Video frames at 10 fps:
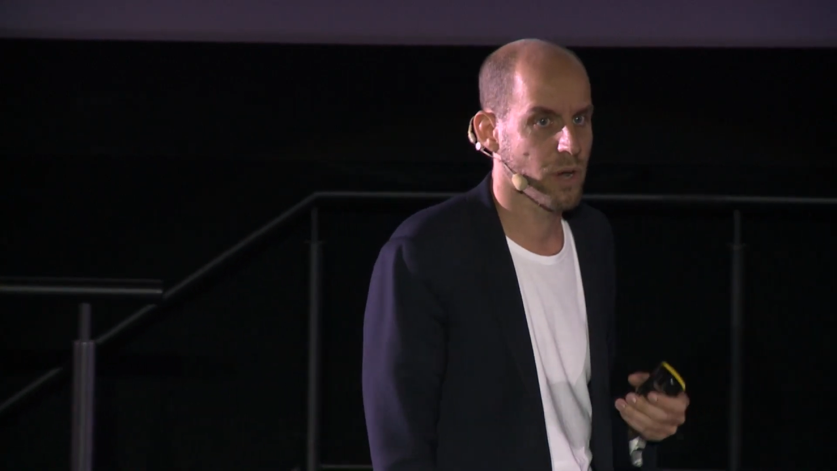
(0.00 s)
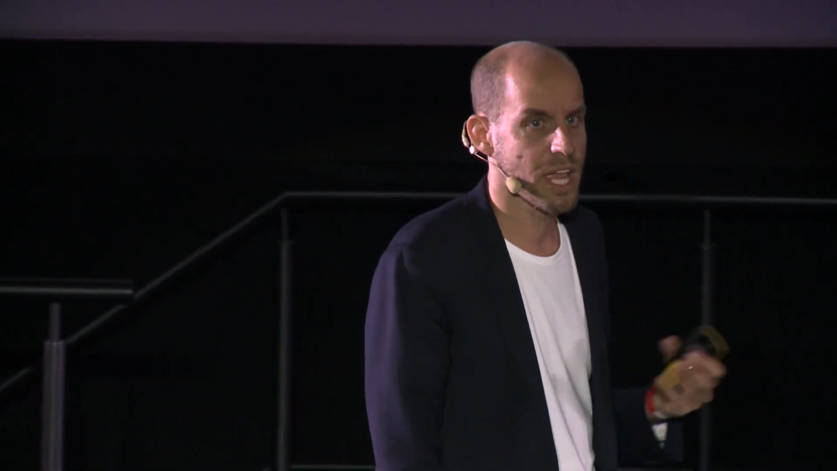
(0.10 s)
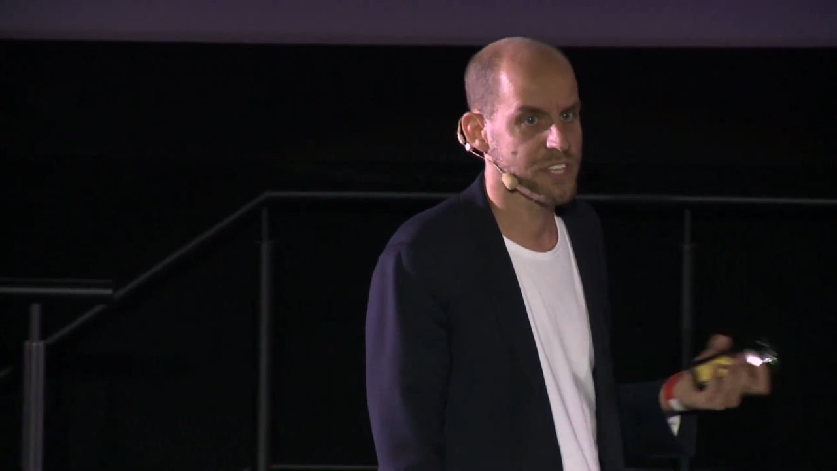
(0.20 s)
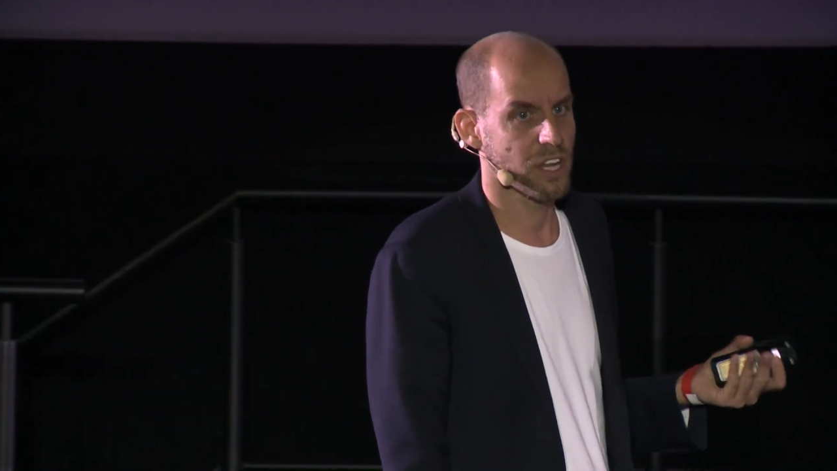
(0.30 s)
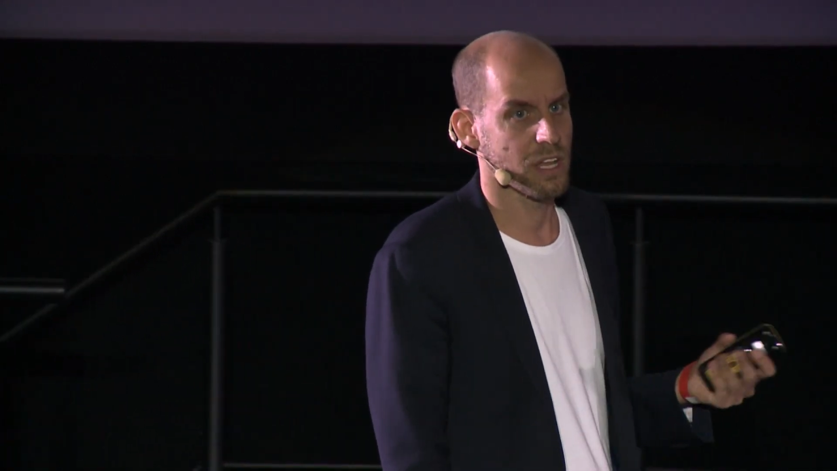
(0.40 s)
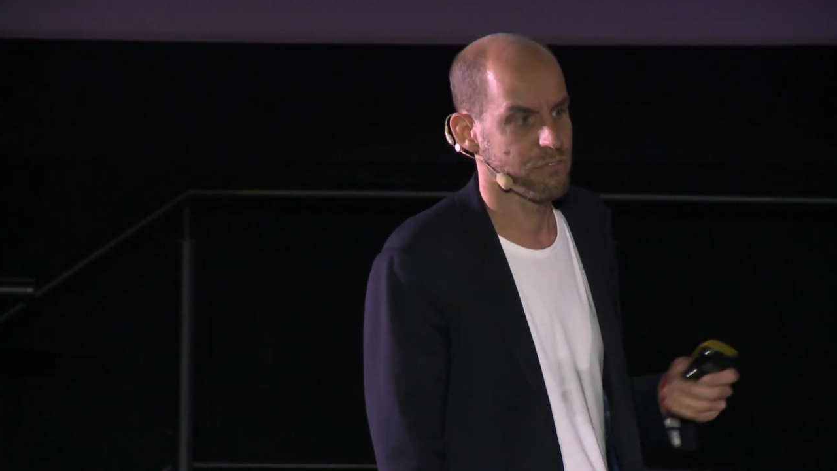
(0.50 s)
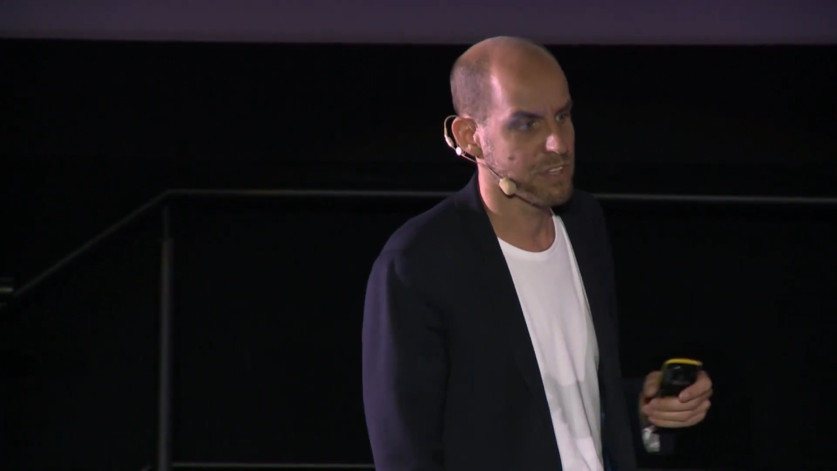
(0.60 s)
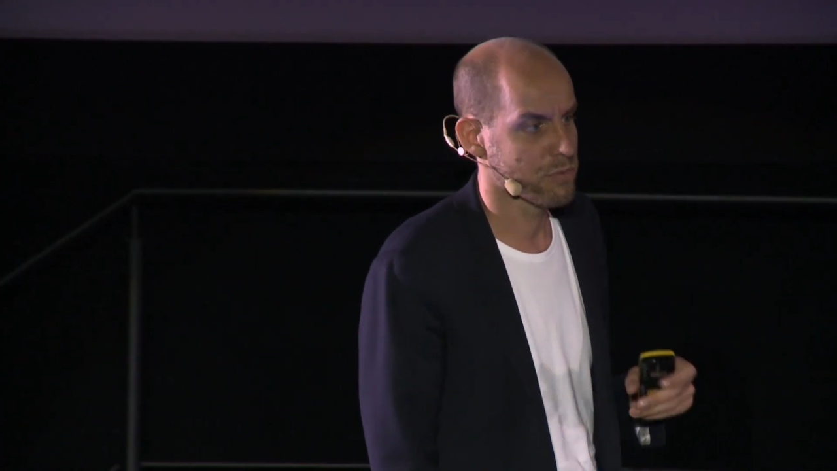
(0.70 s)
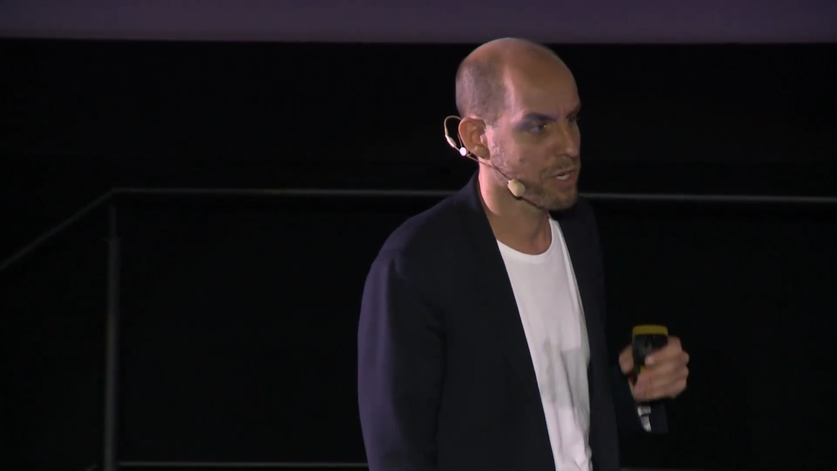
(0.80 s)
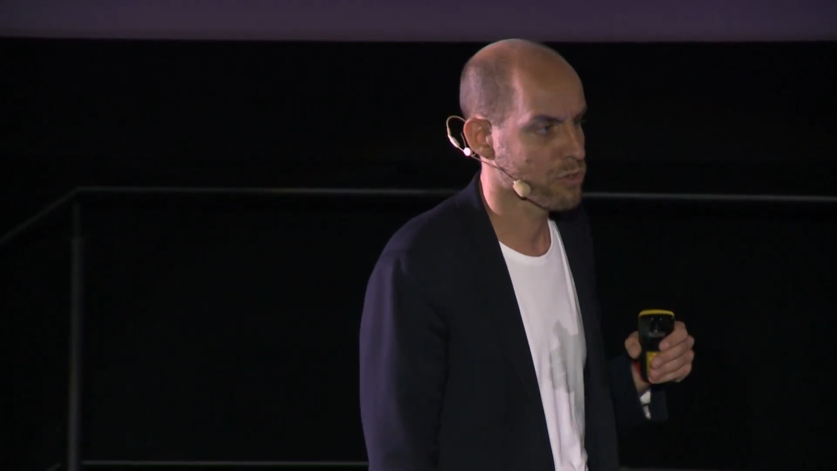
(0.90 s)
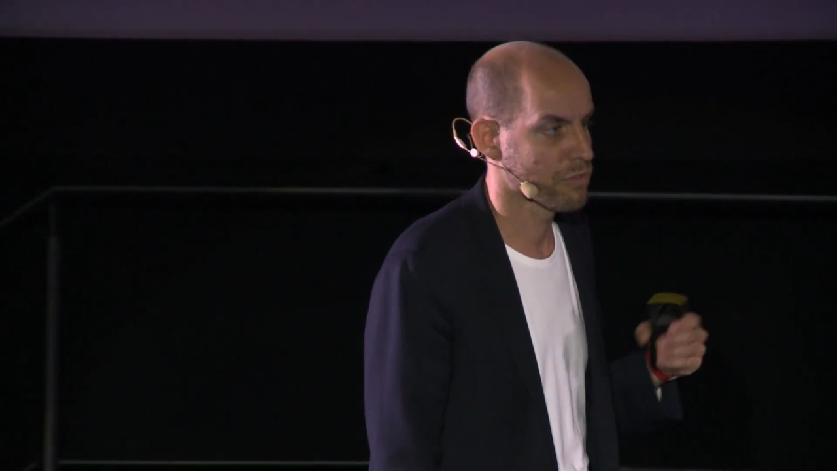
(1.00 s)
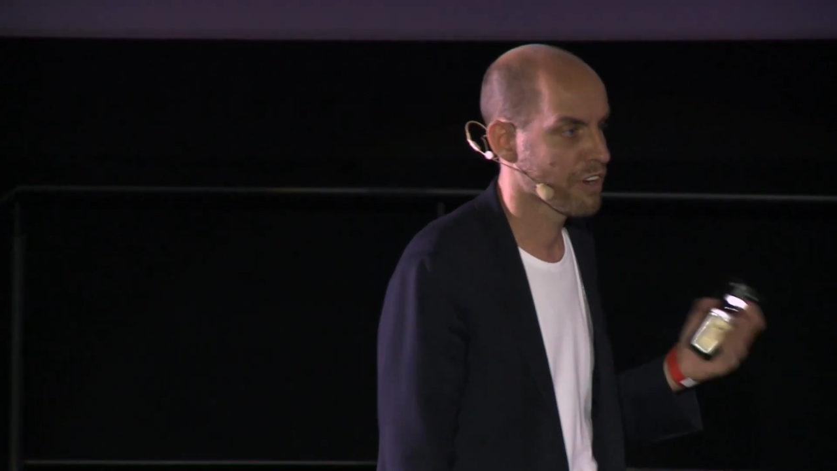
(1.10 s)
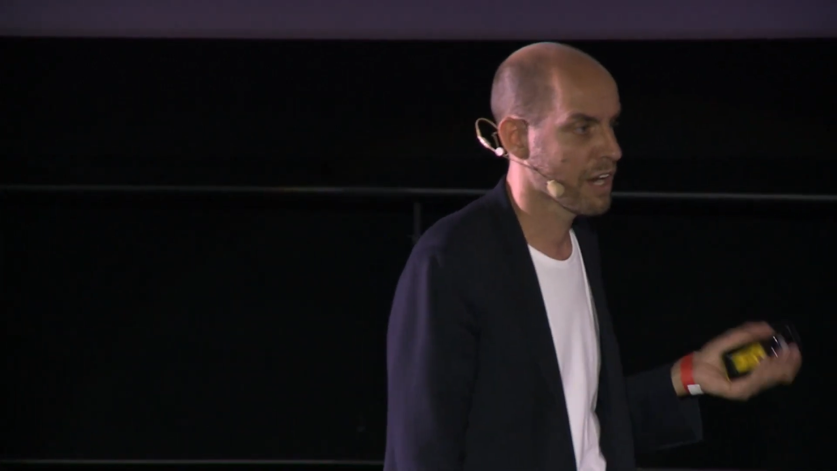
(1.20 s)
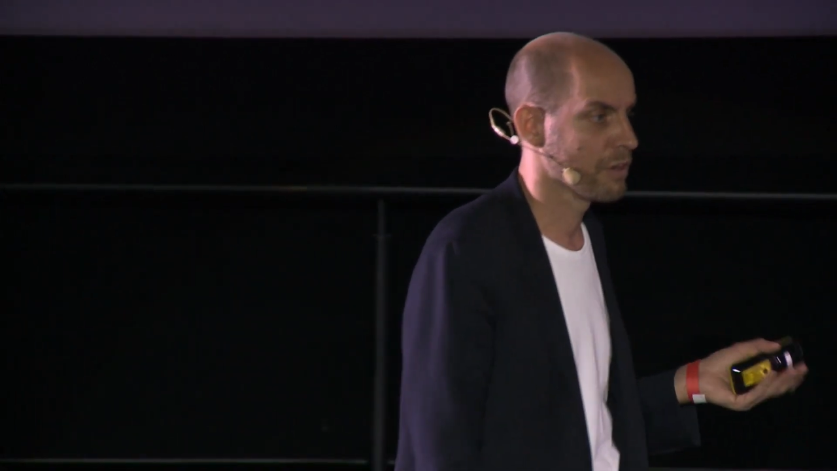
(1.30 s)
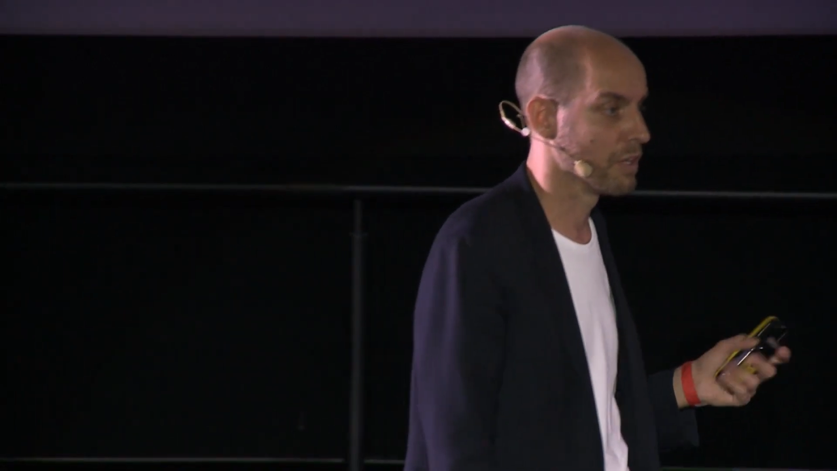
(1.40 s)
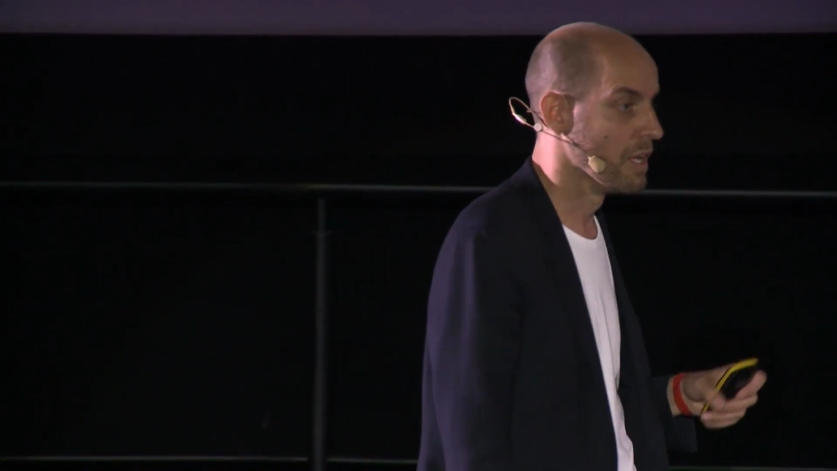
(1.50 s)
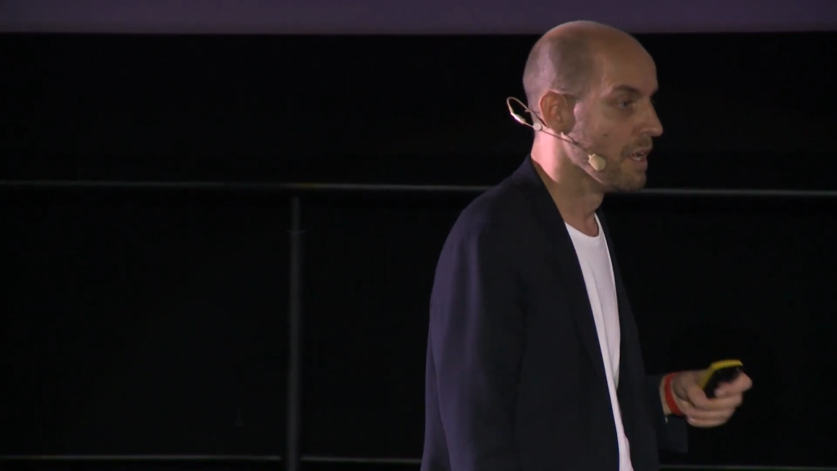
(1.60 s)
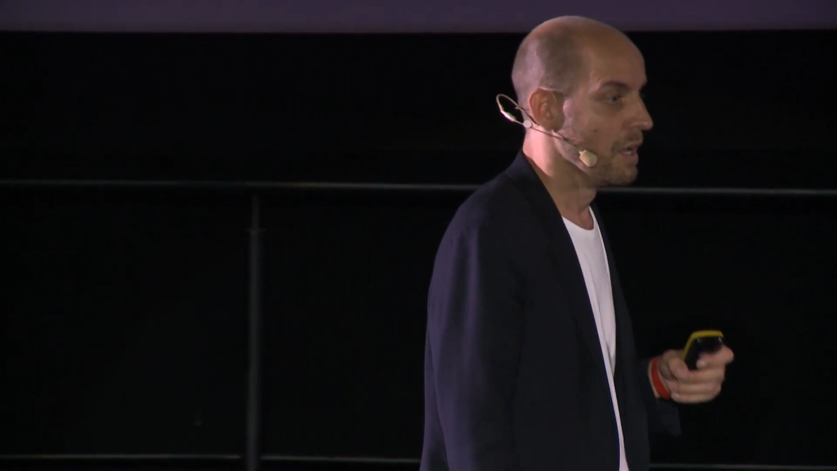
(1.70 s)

HIV retroviral